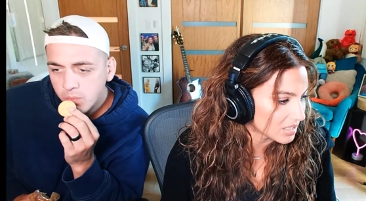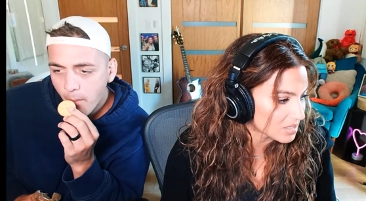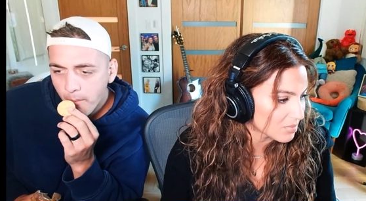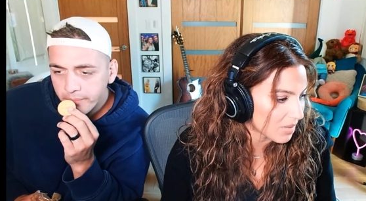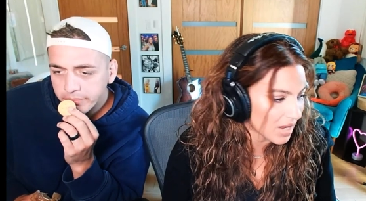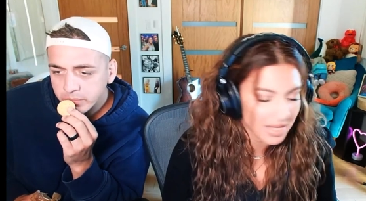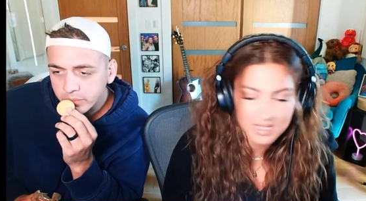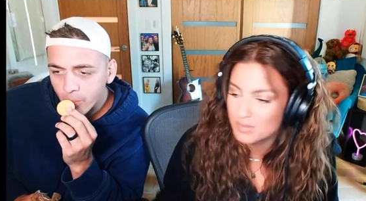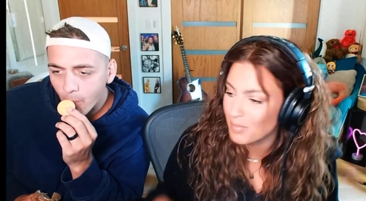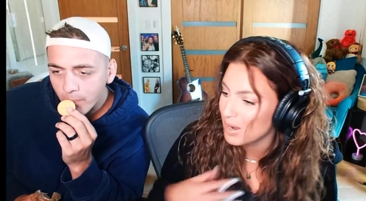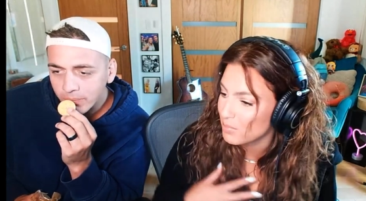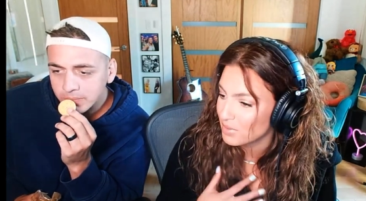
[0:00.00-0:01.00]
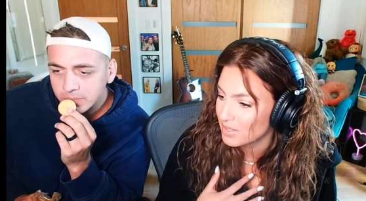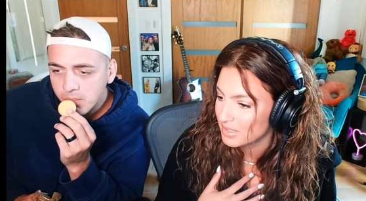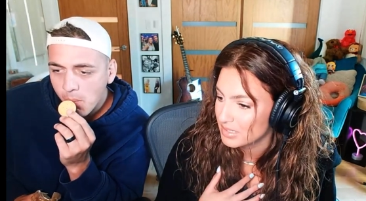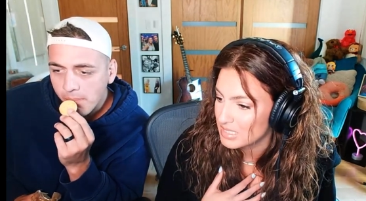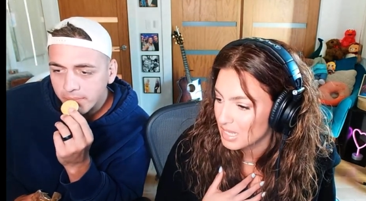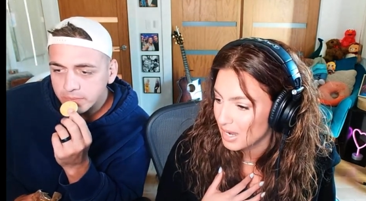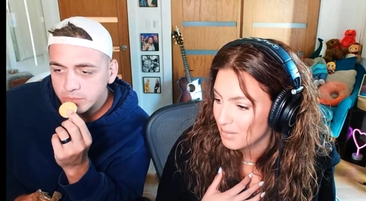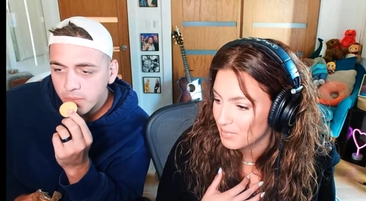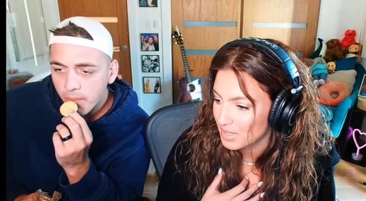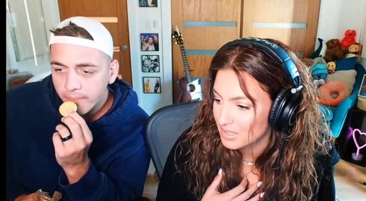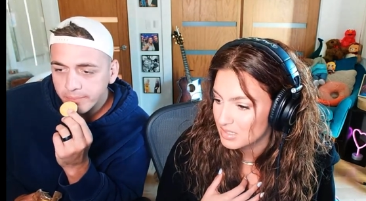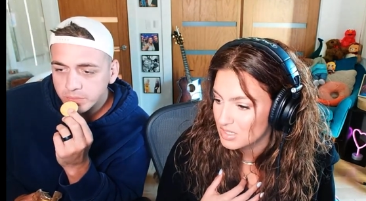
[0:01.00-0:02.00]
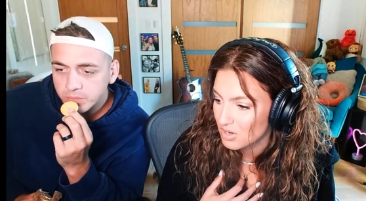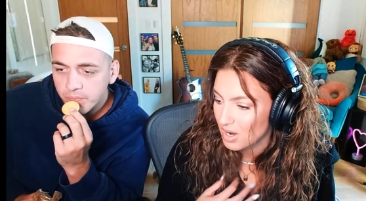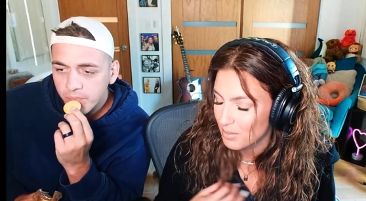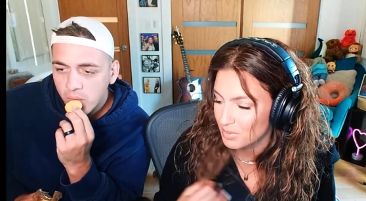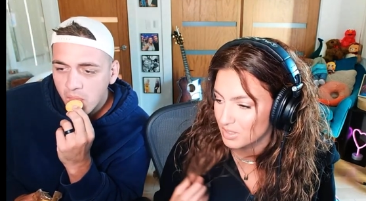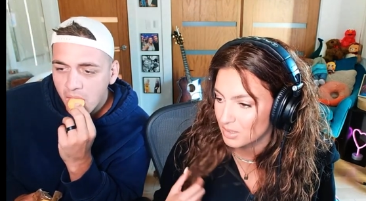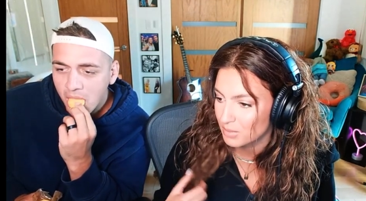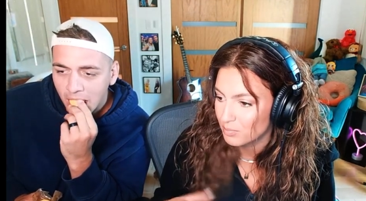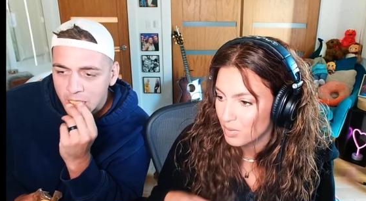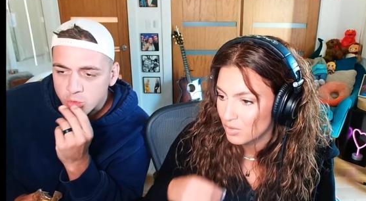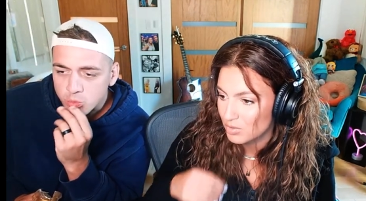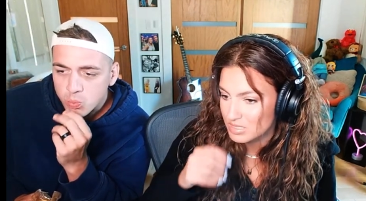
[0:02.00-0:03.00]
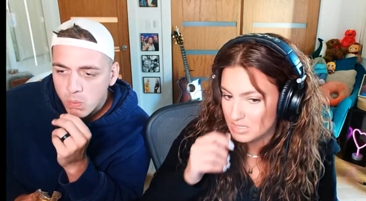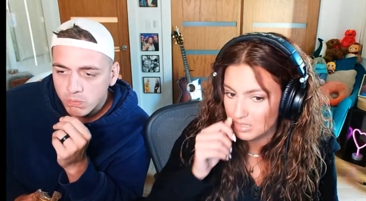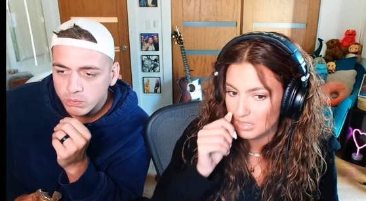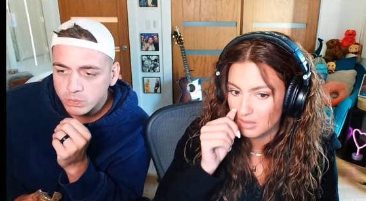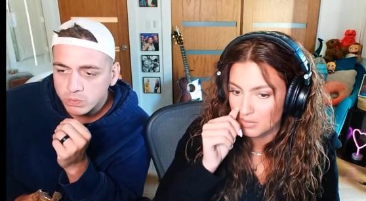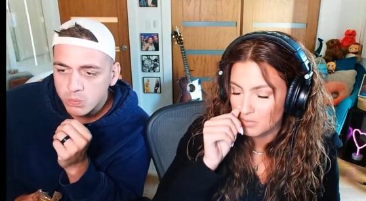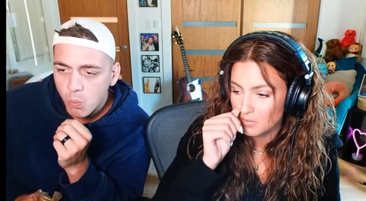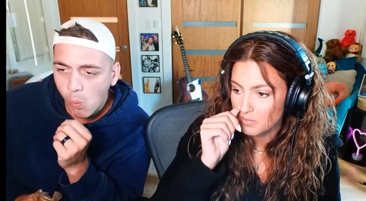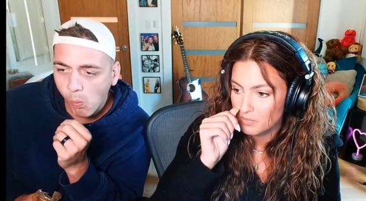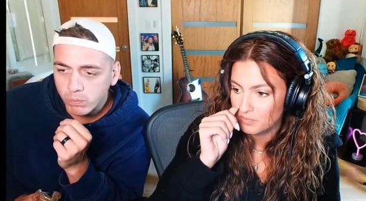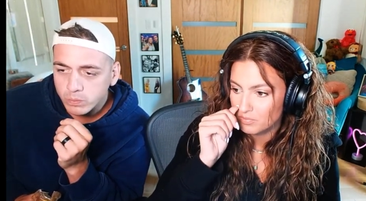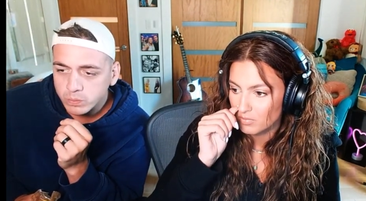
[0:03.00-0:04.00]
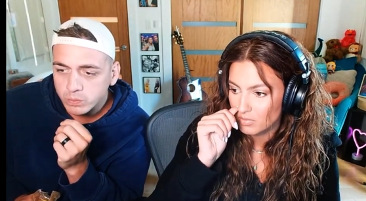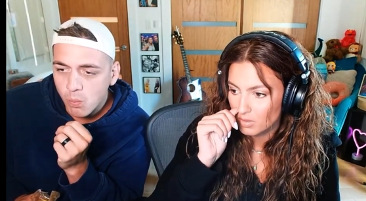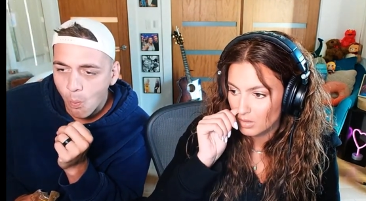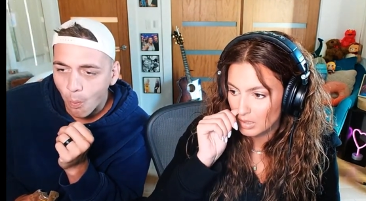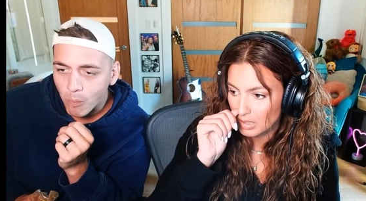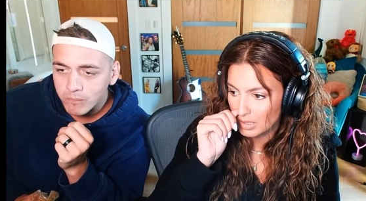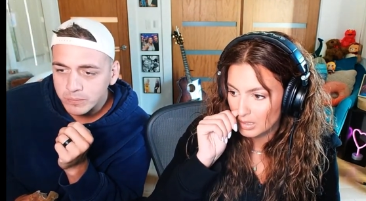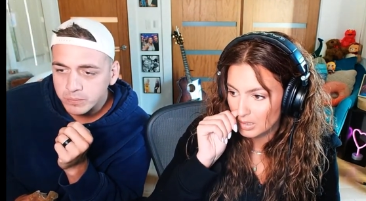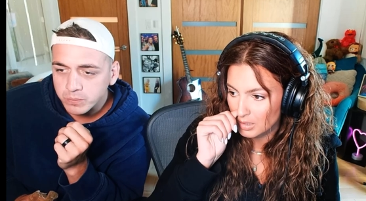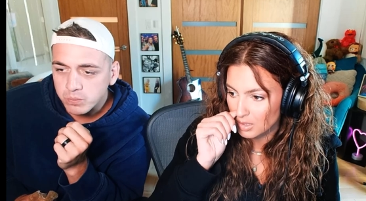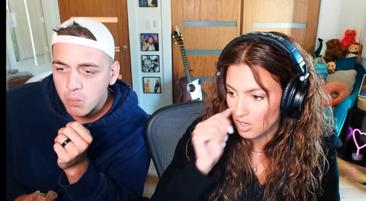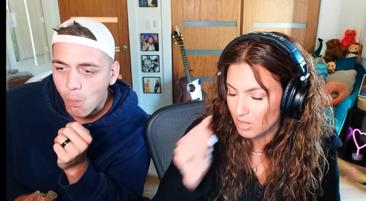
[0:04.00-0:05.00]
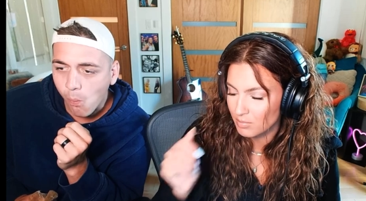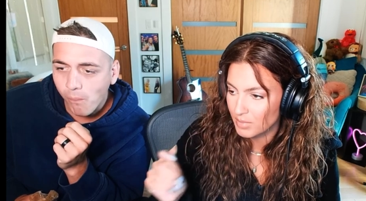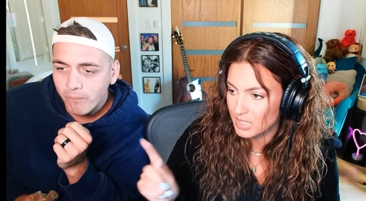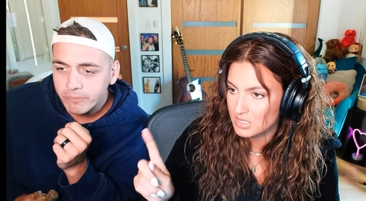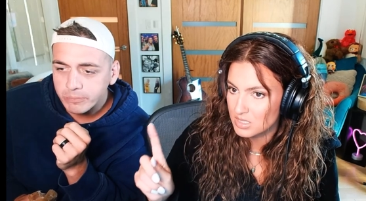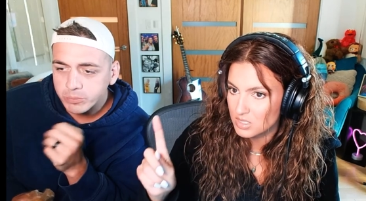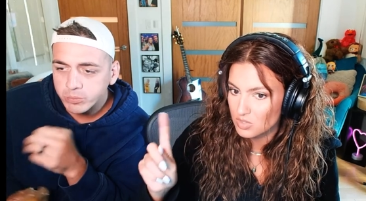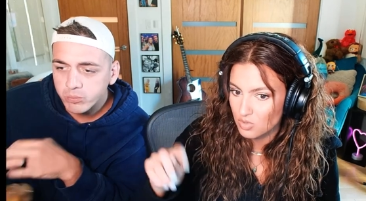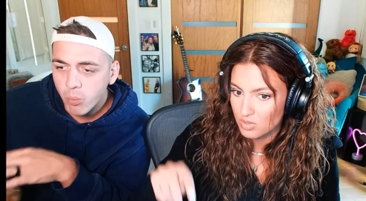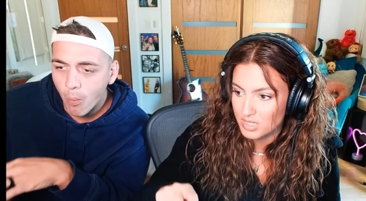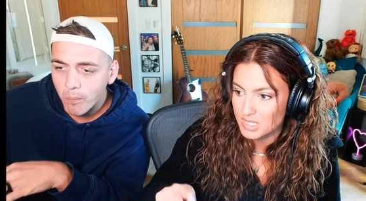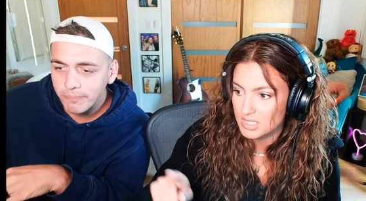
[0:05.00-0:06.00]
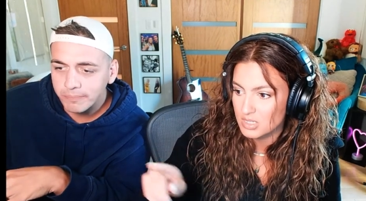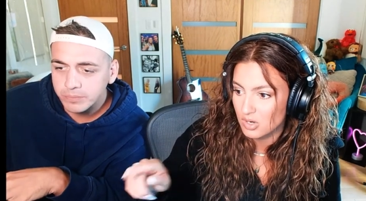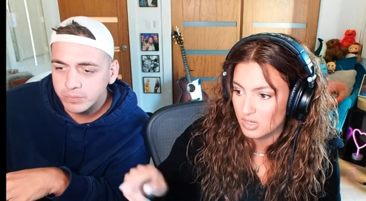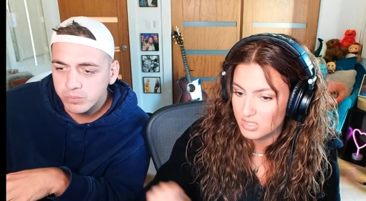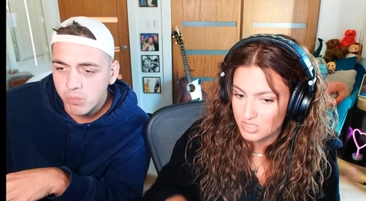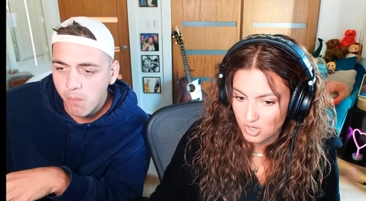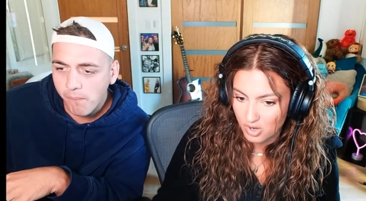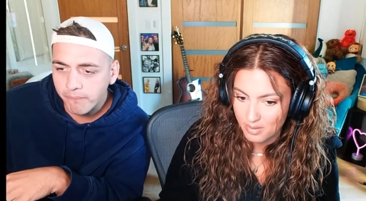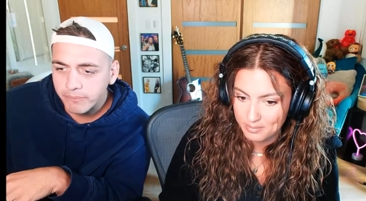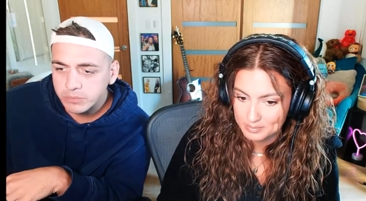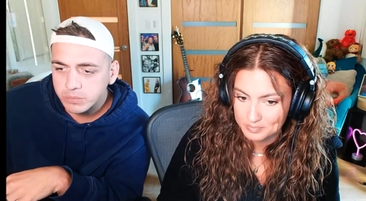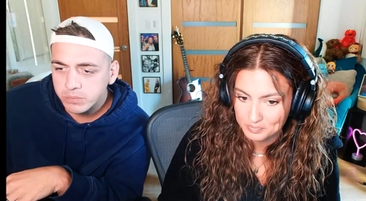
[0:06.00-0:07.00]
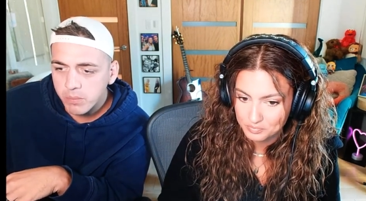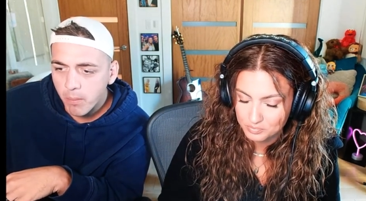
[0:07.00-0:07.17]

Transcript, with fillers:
Speaker 1: it's my it's my playlist that I made, so I'm gonna post it uh, on my stories on Instagram.